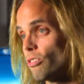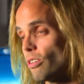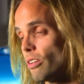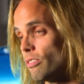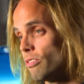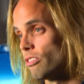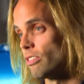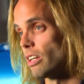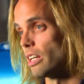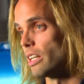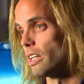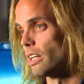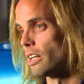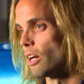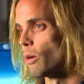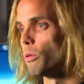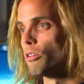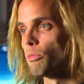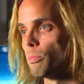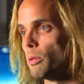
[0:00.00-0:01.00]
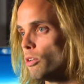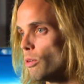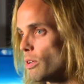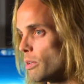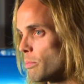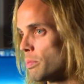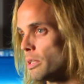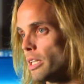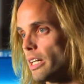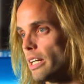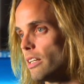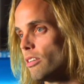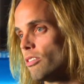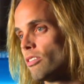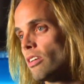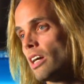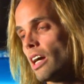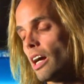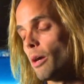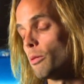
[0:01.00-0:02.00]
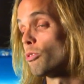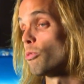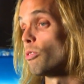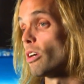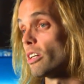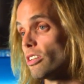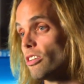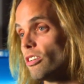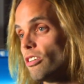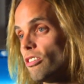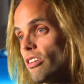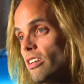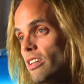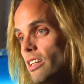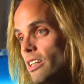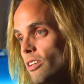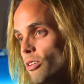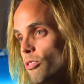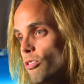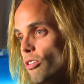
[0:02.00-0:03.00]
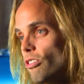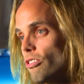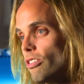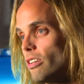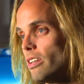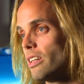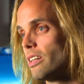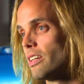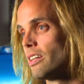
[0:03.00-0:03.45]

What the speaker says: so I've studied and always been doing plays. I went to Rutgers in New Jersey.